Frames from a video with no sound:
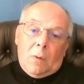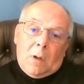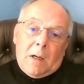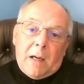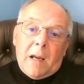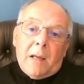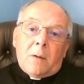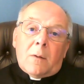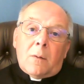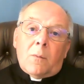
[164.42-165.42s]
Again,
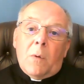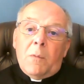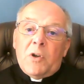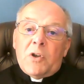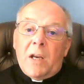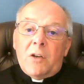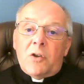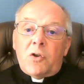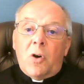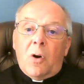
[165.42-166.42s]
when we
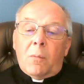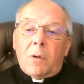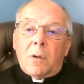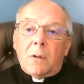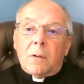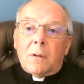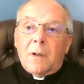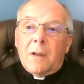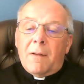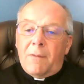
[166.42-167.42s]
change job,
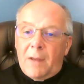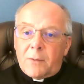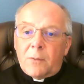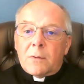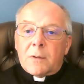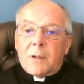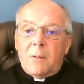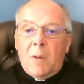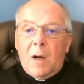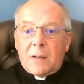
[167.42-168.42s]
that also
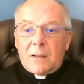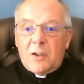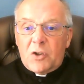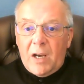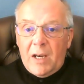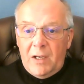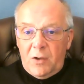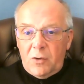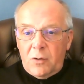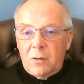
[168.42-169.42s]
marks a
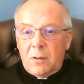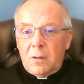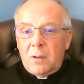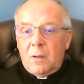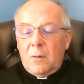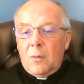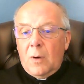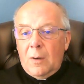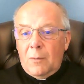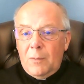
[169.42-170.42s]
change.
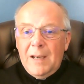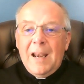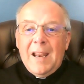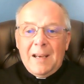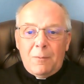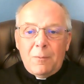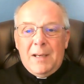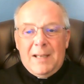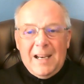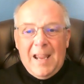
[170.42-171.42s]
We
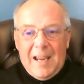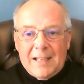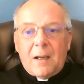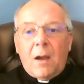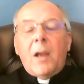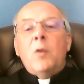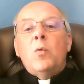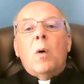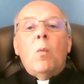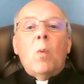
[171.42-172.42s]
lay aside
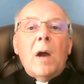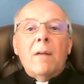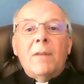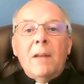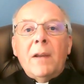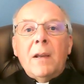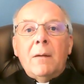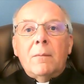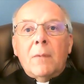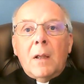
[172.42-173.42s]
one way of living,
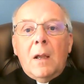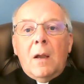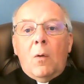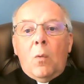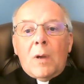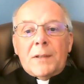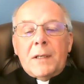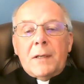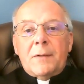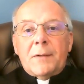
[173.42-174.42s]
one
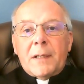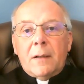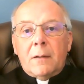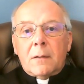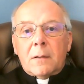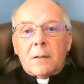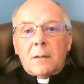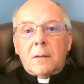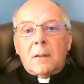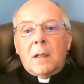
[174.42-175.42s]
set of skills,
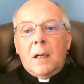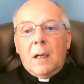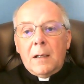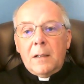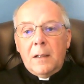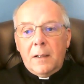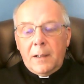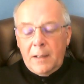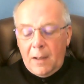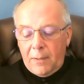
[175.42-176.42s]
and learn
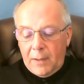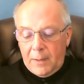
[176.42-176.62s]
another.